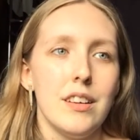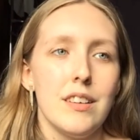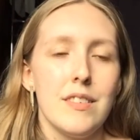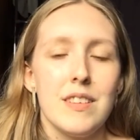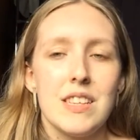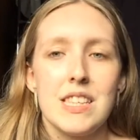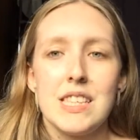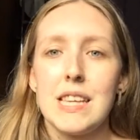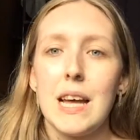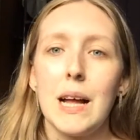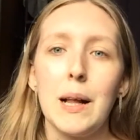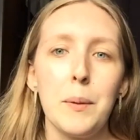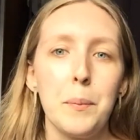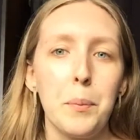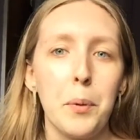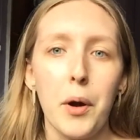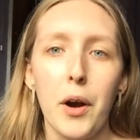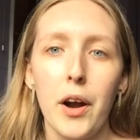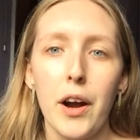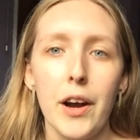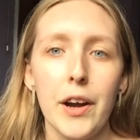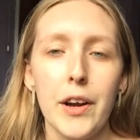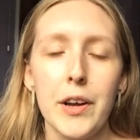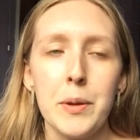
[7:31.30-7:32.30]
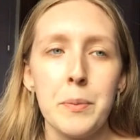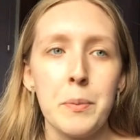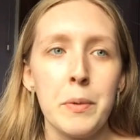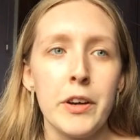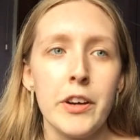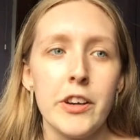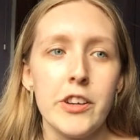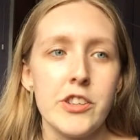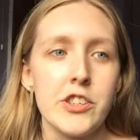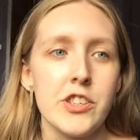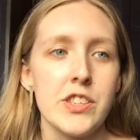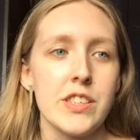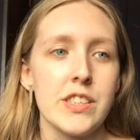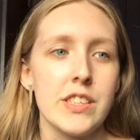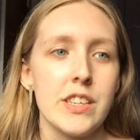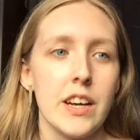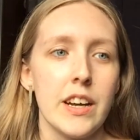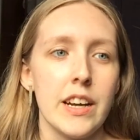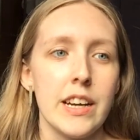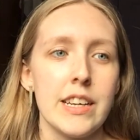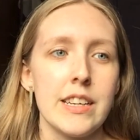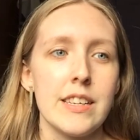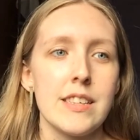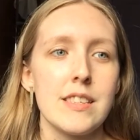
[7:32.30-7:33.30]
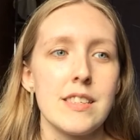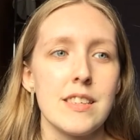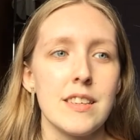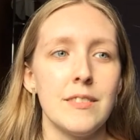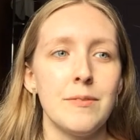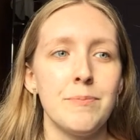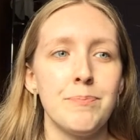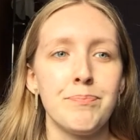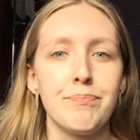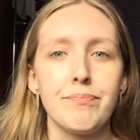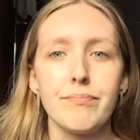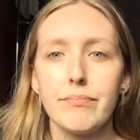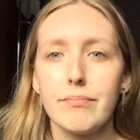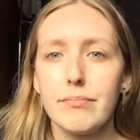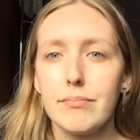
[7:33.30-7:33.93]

sell Pride merchandise and